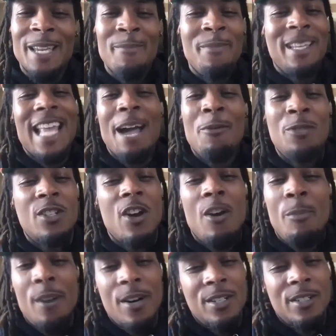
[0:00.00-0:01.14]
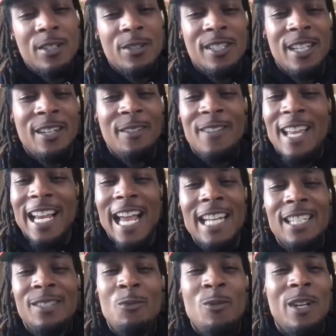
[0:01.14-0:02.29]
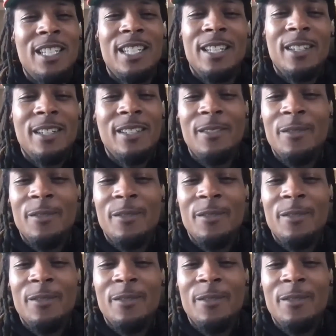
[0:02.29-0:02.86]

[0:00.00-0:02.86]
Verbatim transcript: But that was all mm-hmm. personal stuff. Like I just wanted to